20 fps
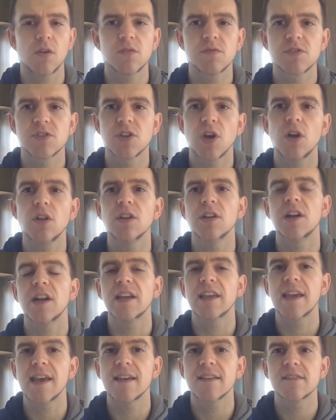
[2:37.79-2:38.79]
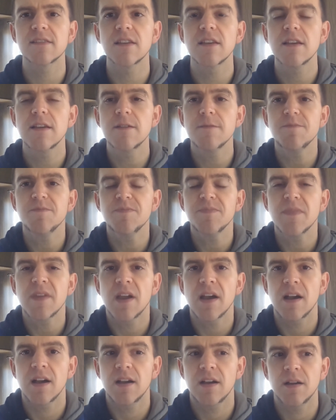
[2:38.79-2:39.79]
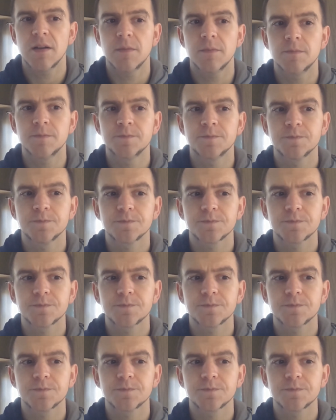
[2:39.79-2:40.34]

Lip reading: solid, I guess. But